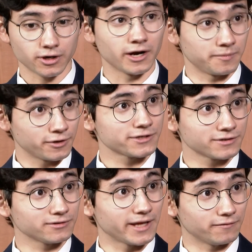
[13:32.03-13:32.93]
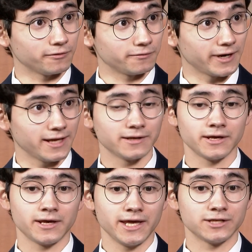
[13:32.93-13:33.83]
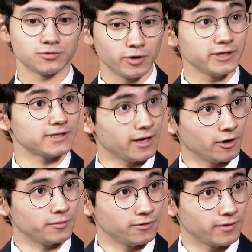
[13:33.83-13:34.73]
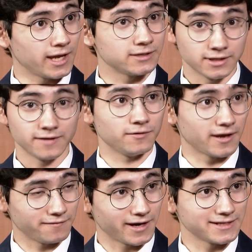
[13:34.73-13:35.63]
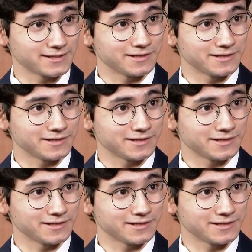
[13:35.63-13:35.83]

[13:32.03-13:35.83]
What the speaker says: on a personal level, right, is willing to help you and to give you advice.